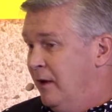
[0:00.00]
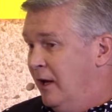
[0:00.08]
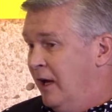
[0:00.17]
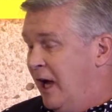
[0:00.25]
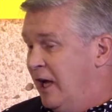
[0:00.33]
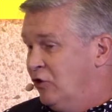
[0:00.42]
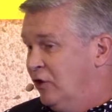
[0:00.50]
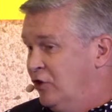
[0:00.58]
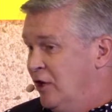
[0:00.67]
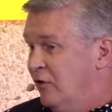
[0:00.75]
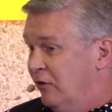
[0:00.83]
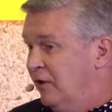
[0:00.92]
actually
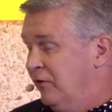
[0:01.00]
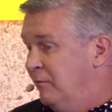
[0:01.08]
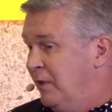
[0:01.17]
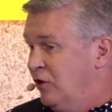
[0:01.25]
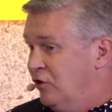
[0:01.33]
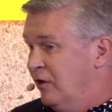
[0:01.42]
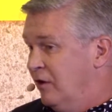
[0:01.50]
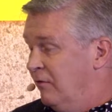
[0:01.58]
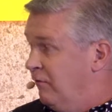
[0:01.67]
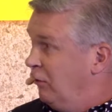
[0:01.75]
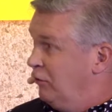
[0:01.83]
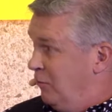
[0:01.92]
shows a different picture than
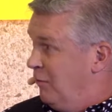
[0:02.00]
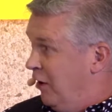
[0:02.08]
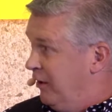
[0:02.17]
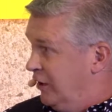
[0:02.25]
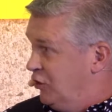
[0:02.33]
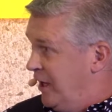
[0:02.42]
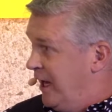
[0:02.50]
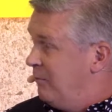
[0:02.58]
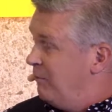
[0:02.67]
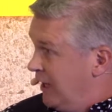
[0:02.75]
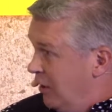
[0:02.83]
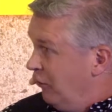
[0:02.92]
volume market share
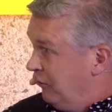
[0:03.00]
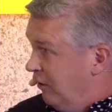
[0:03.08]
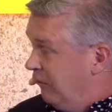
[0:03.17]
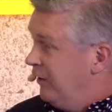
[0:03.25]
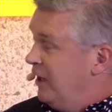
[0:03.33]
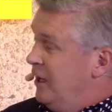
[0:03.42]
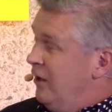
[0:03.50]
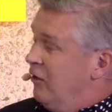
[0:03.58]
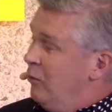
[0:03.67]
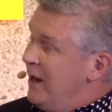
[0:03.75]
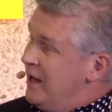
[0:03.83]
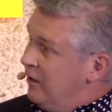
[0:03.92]
because of
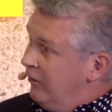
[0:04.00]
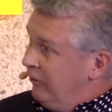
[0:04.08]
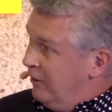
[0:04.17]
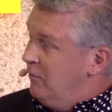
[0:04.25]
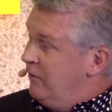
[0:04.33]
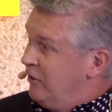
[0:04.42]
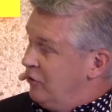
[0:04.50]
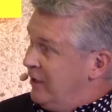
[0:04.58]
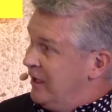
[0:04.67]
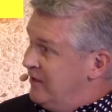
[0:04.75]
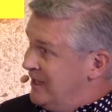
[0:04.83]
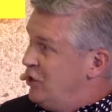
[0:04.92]
the way that some of us are
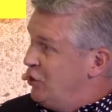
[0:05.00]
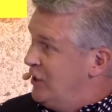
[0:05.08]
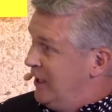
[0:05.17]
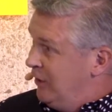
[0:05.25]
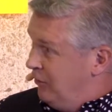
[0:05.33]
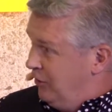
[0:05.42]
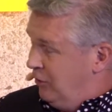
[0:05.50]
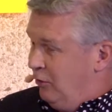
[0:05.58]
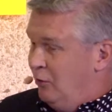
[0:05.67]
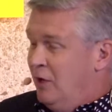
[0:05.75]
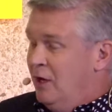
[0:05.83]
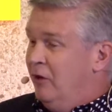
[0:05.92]
transitioning
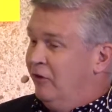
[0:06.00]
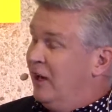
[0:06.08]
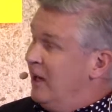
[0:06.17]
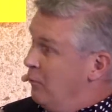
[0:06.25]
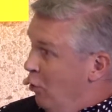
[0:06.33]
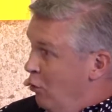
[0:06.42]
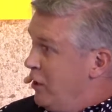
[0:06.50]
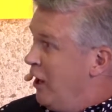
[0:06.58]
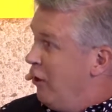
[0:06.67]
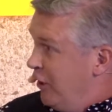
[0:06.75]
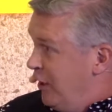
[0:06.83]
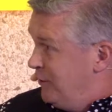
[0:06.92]
to selling more
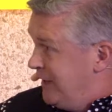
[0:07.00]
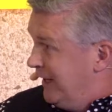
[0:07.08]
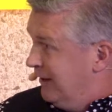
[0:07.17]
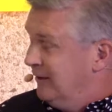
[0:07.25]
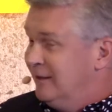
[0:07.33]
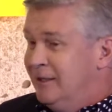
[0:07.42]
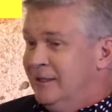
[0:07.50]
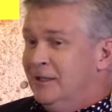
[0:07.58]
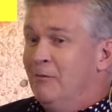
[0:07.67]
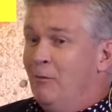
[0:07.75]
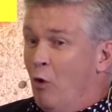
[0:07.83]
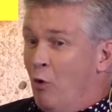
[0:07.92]
car and hotel,
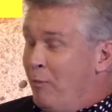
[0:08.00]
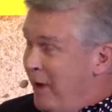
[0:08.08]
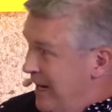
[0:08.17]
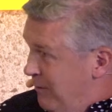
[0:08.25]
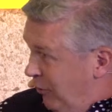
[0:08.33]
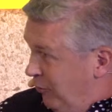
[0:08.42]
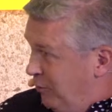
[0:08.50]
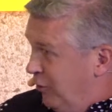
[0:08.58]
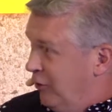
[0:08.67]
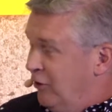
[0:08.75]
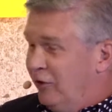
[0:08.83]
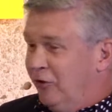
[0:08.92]
more payments
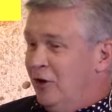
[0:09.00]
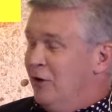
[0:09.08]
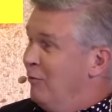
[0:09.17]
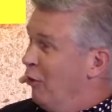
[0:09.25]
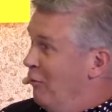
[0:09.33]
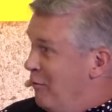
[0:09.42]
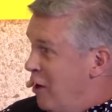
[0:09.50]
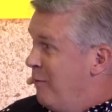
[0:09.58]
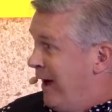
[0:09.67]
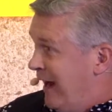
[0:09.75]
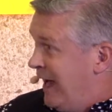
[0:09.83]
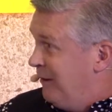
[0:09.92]
products, more
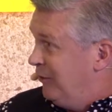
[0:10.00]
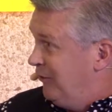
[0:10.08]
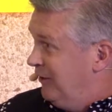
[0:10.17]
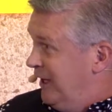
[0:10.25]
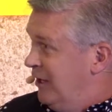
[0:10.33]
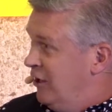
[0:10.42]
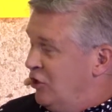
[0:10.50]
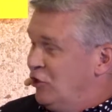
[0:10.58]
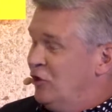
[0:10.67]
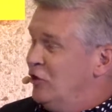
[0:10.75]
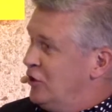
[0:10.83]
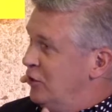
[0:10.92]
mobile apps, in
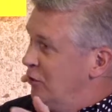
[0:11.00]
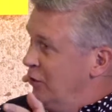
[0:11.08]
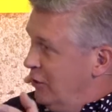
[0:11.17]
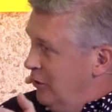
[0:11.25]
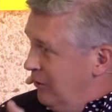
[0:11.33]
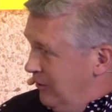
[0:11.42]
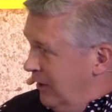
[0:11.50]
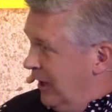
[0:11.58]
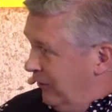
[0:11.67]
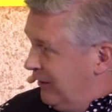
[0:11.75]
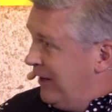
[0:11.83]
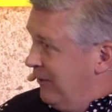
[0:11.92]
addition to
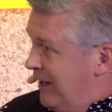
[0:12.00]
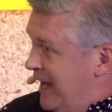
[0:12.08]
standard